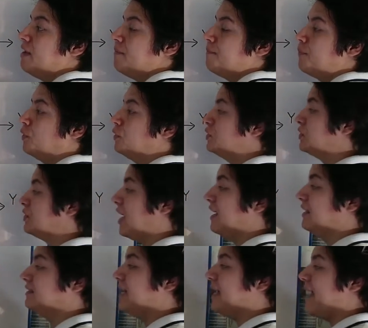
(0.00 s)
inputs
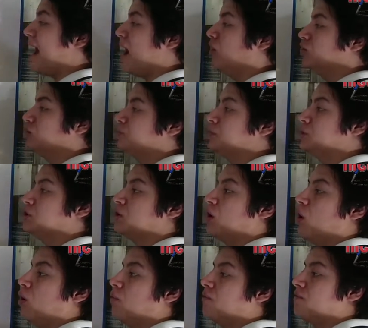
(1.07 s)
and the outputs
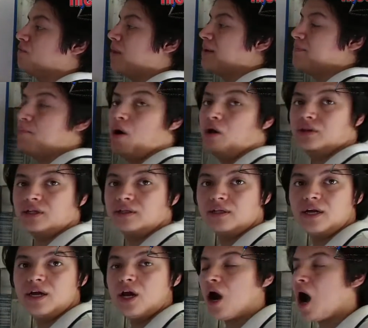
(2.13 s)
of my model.